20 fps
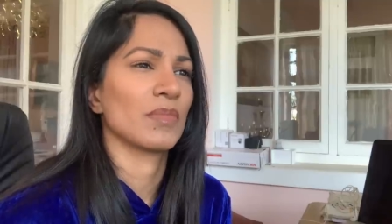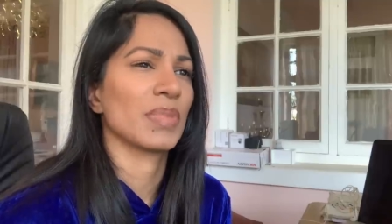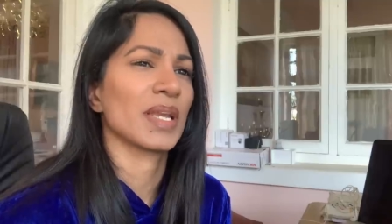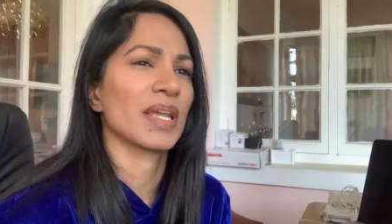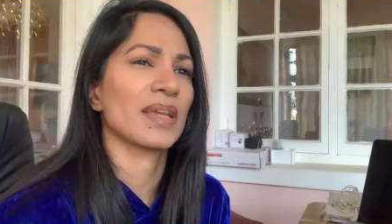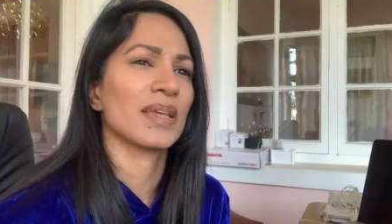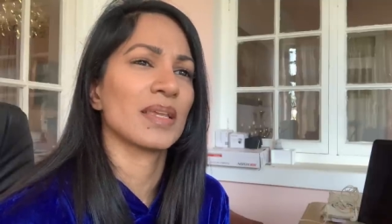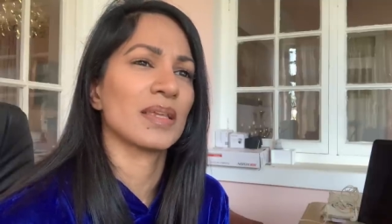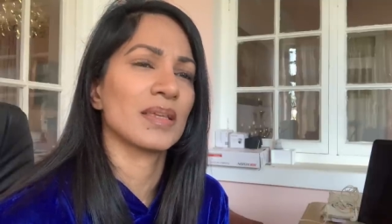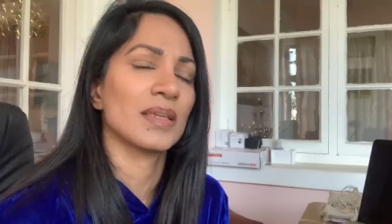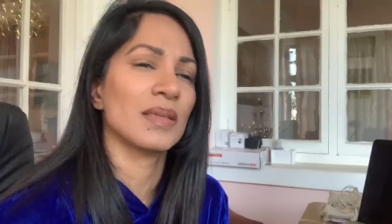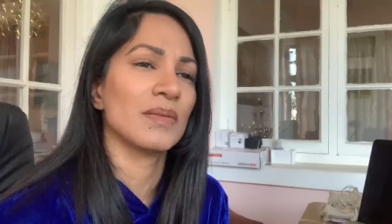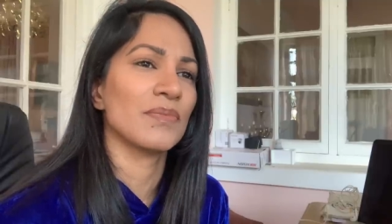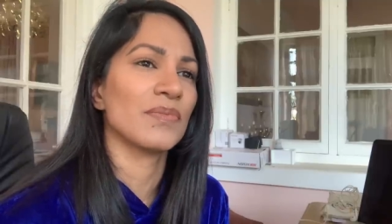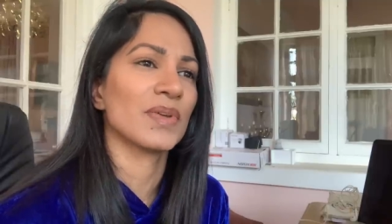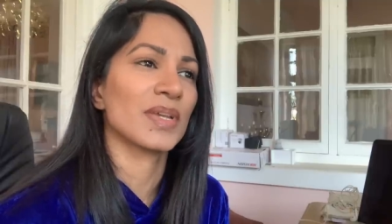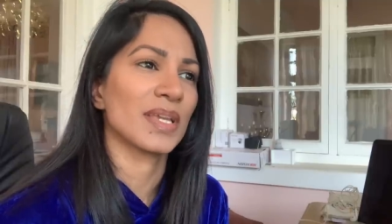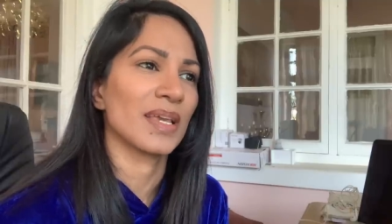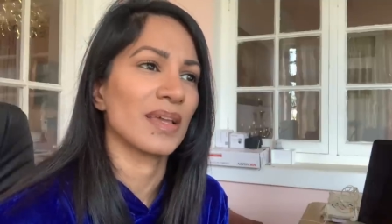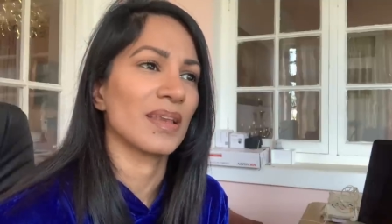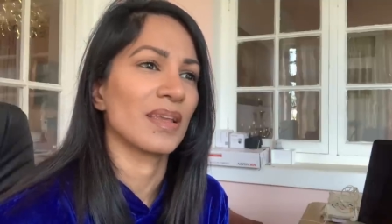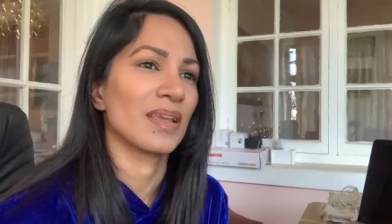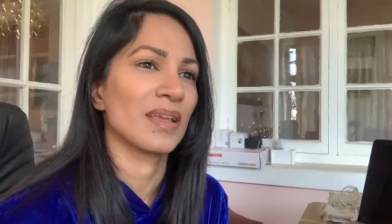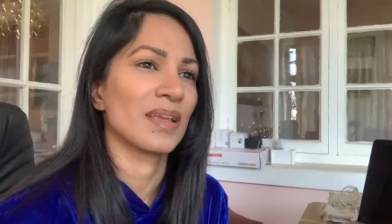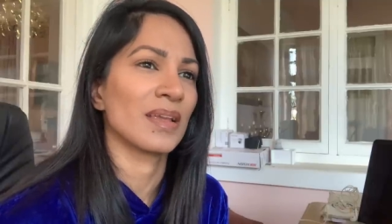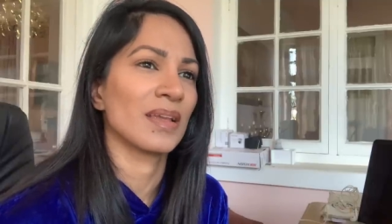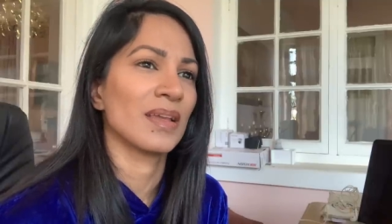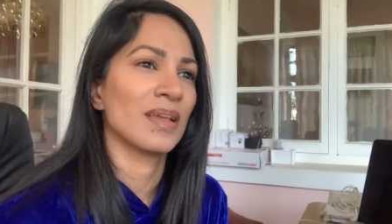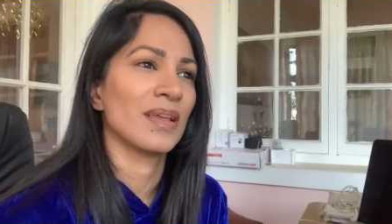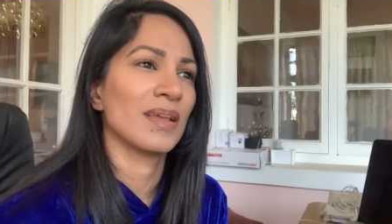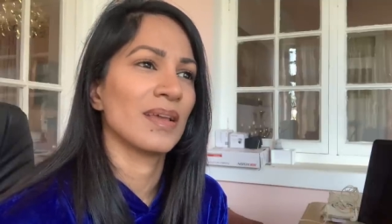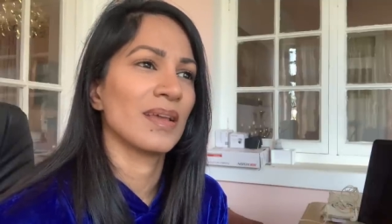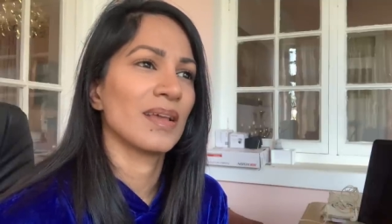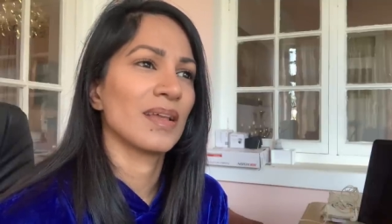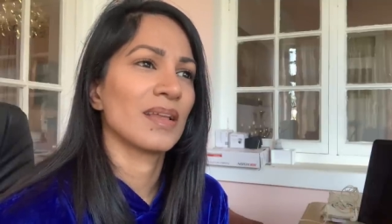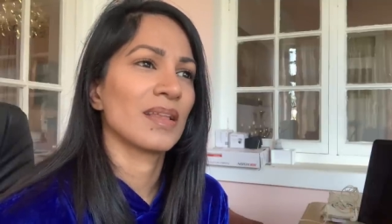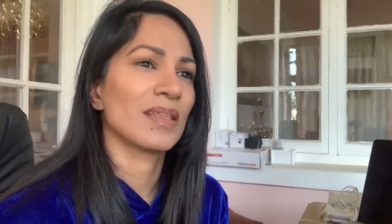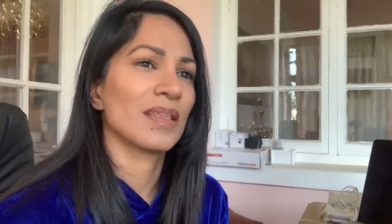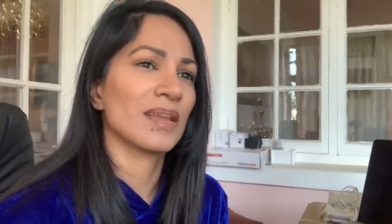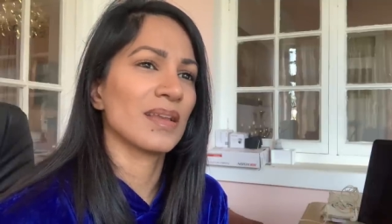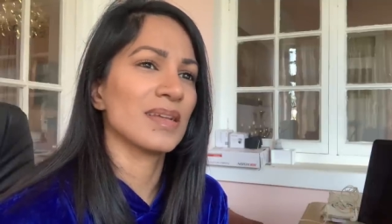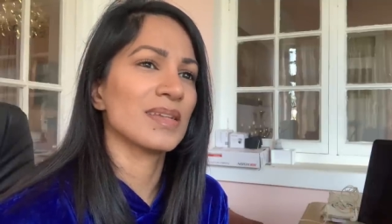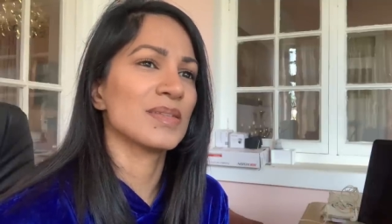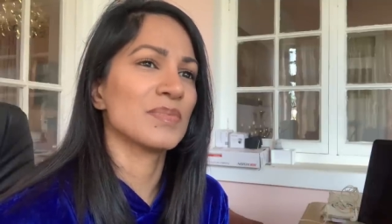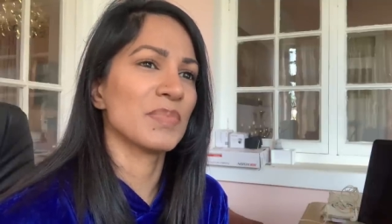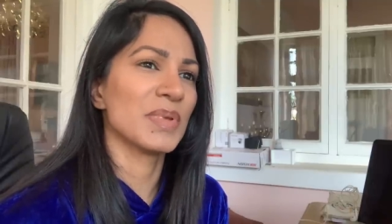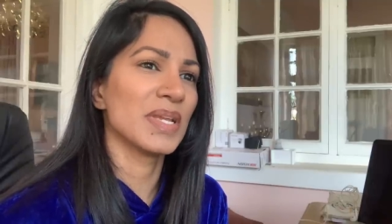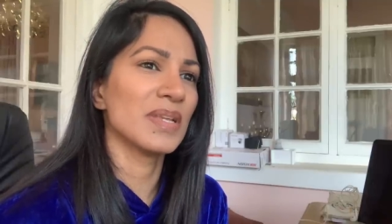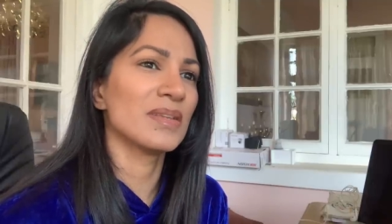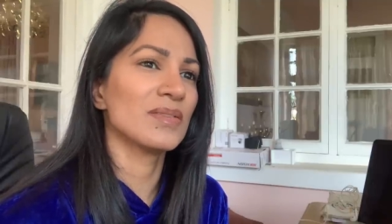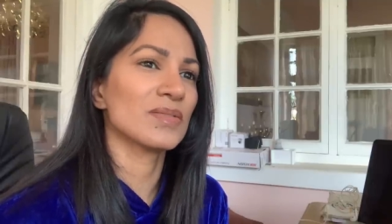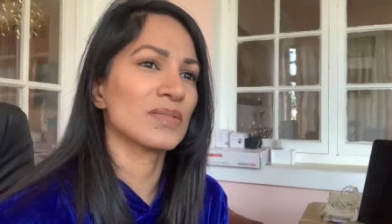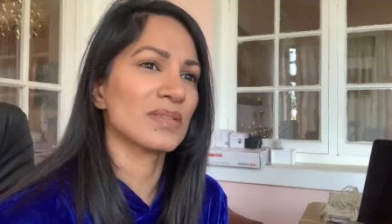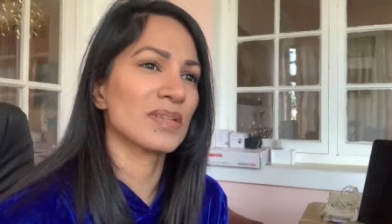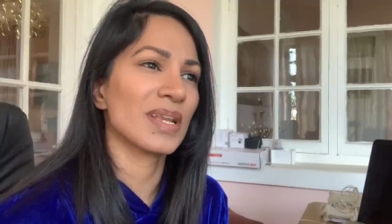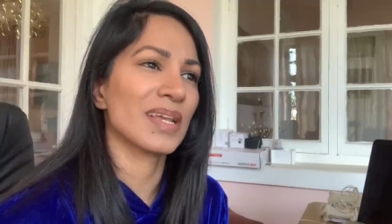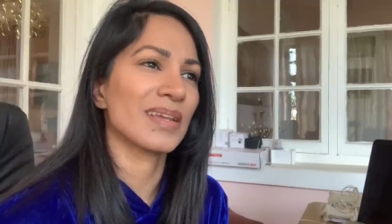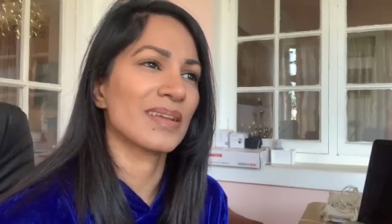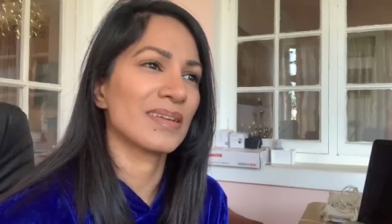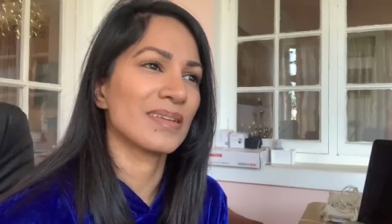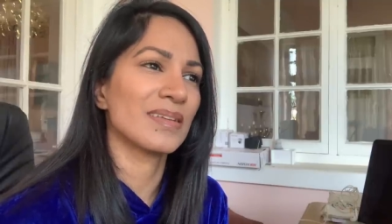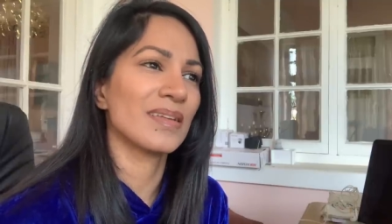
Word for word: But I keep forgetting that I spent like